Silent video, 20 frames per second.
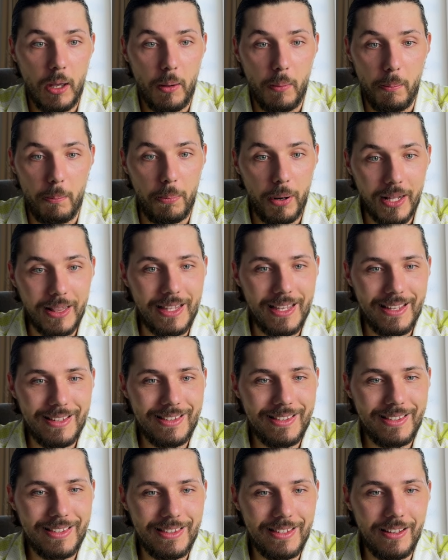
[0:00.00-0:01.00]
but it
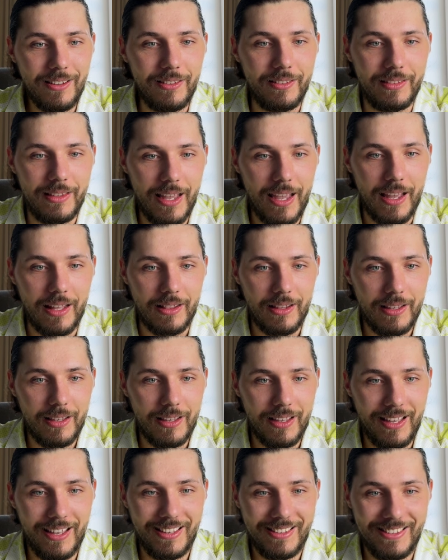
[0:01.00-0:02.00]
still did.
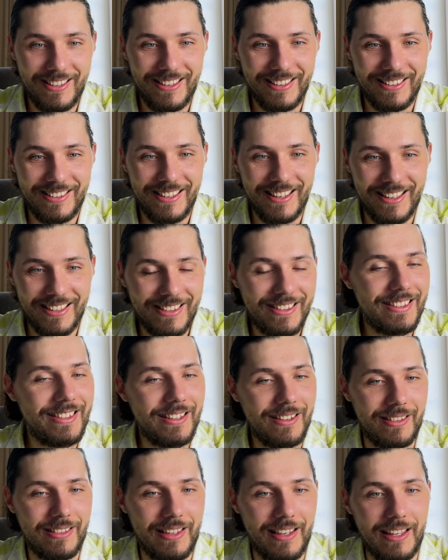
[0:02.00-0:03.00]
As you can see, it
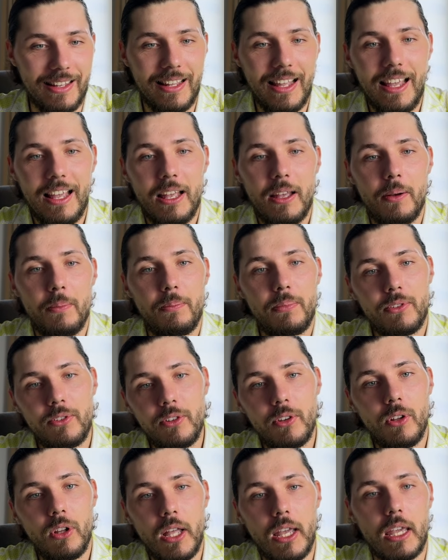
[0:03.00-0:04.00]
still did.
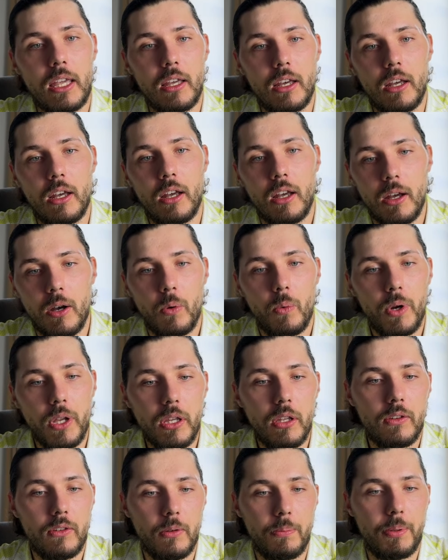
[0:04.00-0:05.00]
So like, we
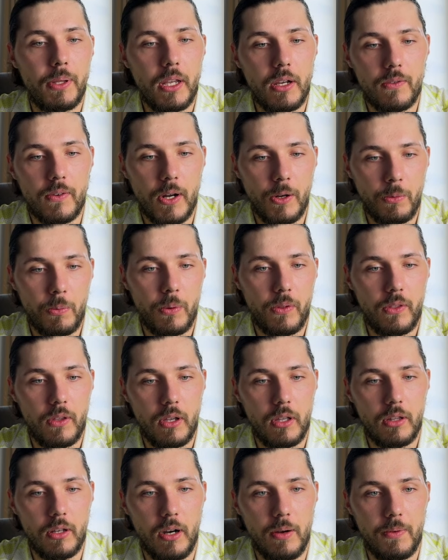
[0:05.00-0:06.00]
need to play around with
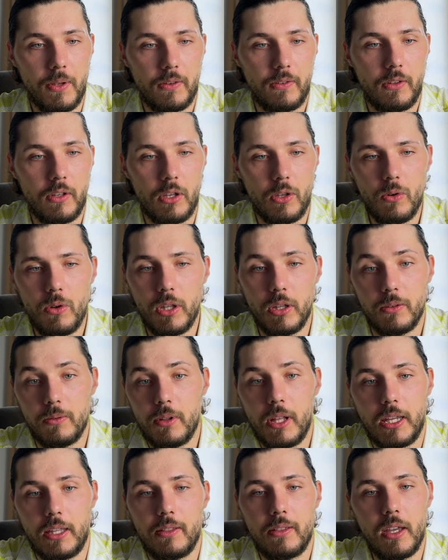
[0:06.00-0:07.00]
it. Obviously, you can
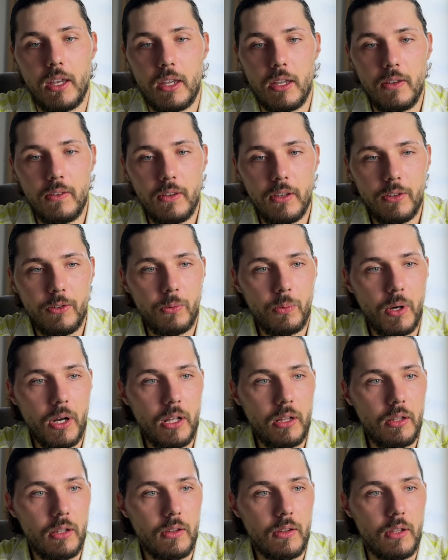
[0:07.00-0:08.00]
like the easiest
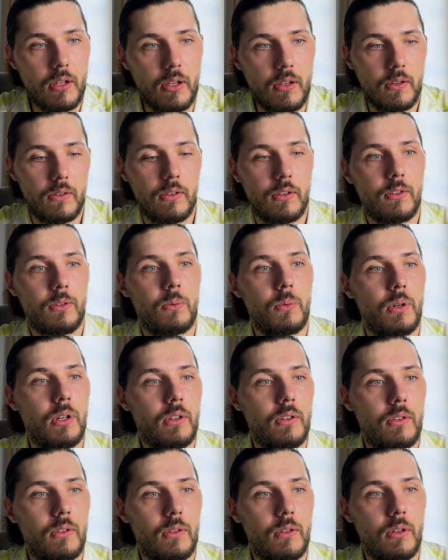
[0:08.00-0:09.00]
one
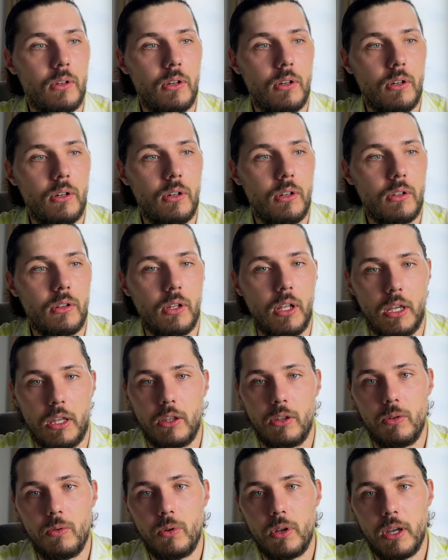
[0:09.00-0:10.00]
on like,
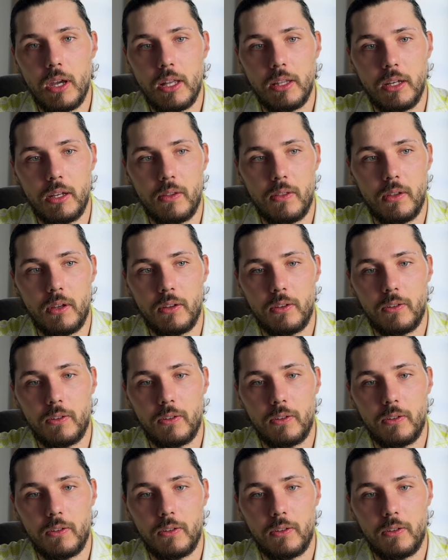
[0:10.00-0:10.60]
you can, I think,